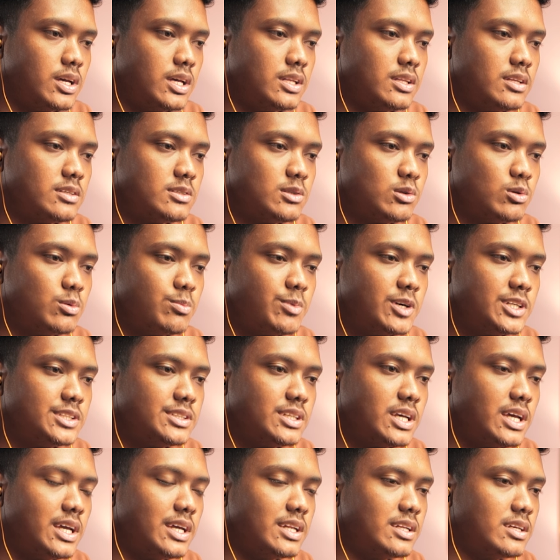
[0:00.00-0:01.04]
At the slow parts,
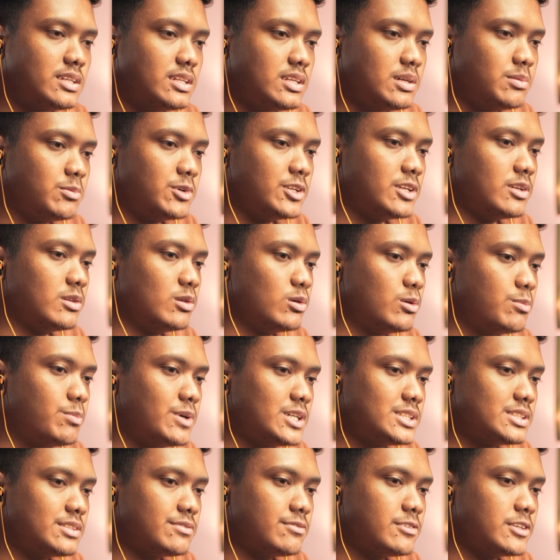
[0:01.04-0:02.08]
I added them with a low
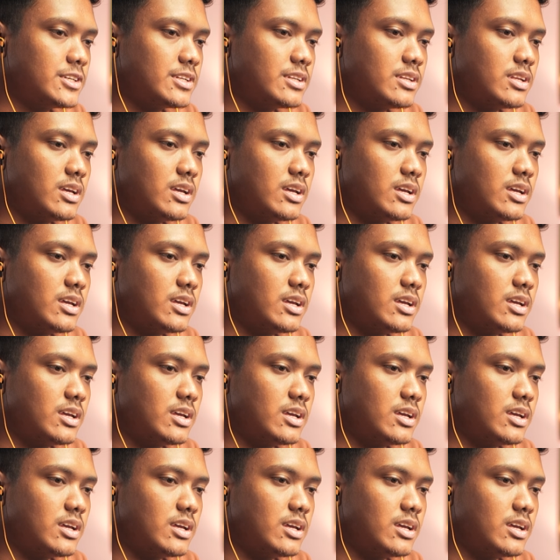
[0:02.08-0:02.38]
pass effect,